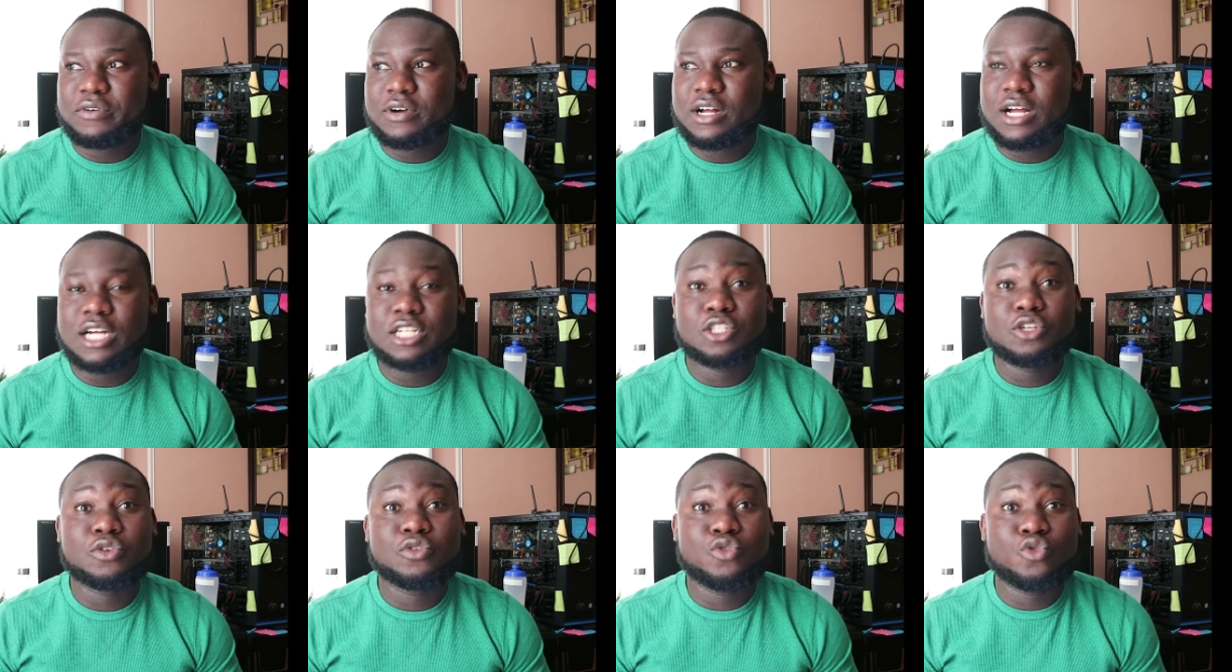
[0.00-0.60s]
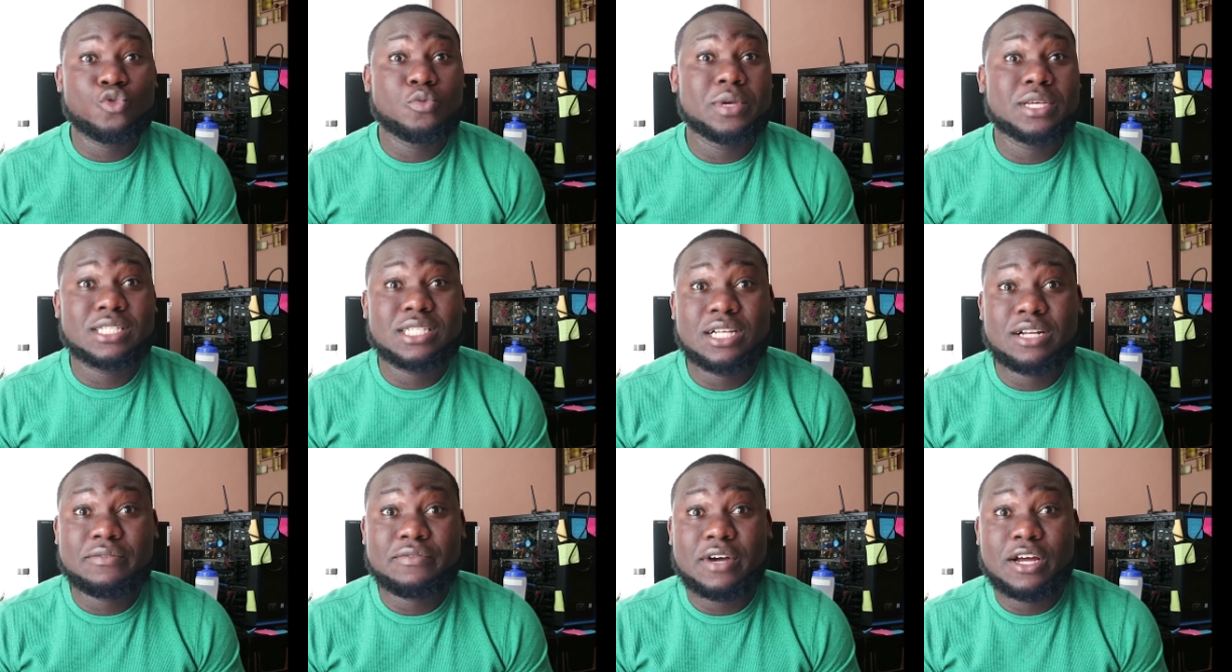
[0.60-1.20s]
forgot to groom
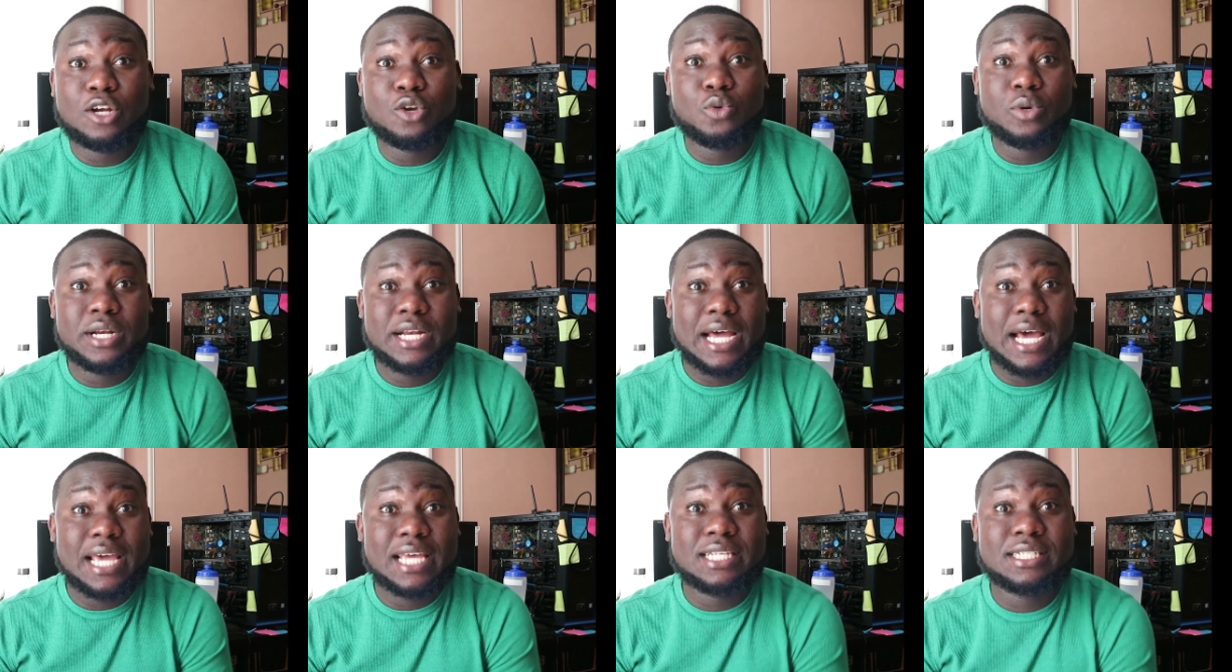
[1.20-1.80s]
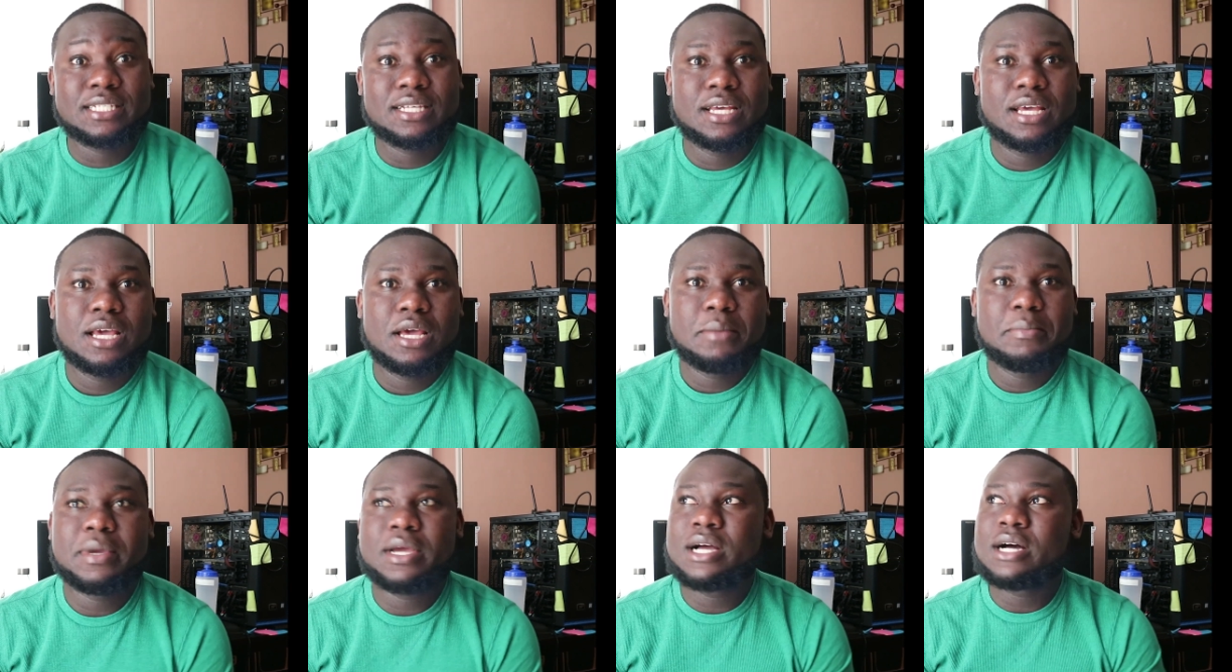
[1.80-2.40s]
yourself and look nice
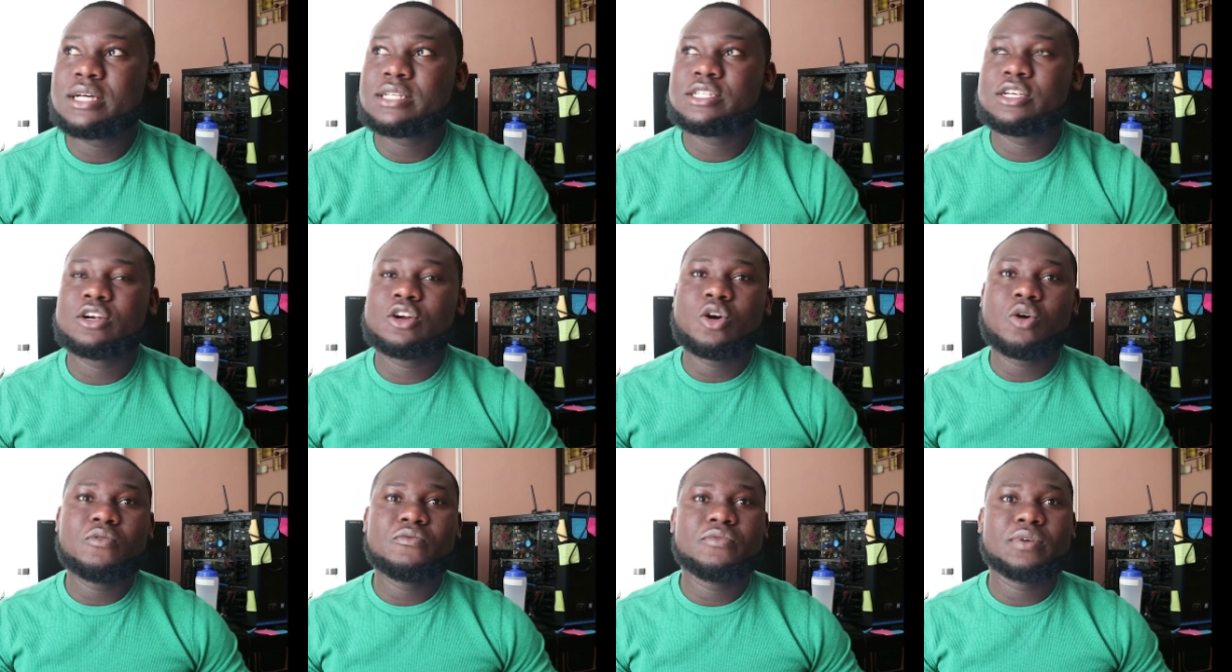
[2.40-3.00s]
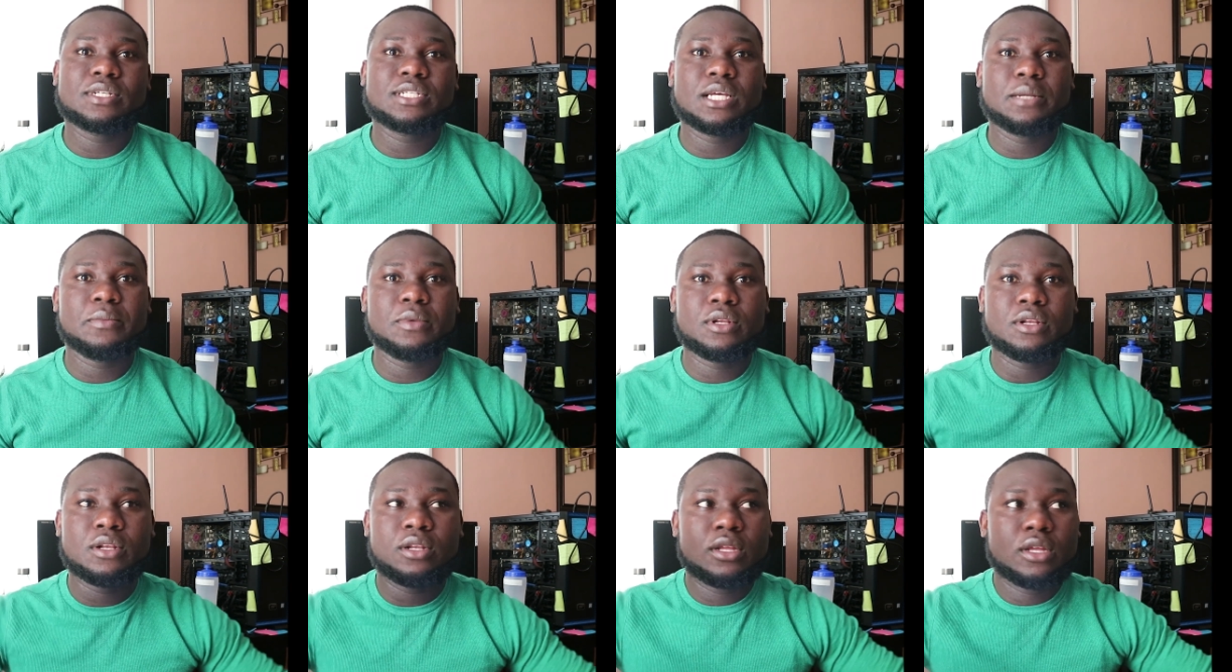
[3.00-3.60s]
because you're
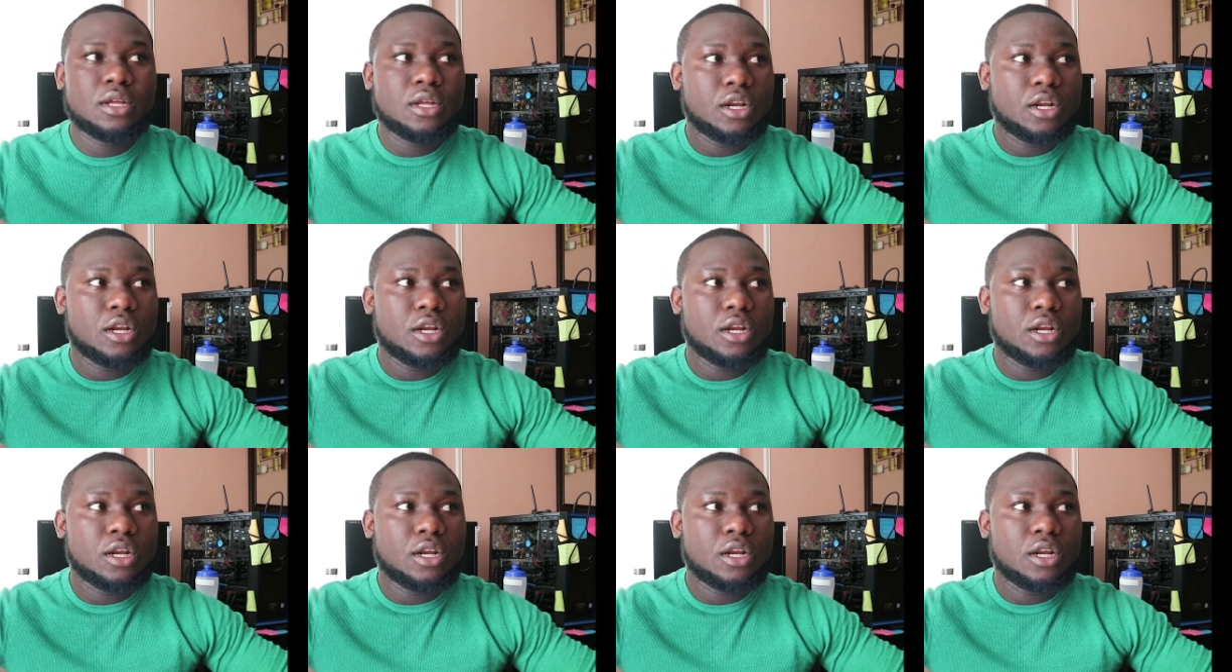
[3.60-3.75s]
comfortable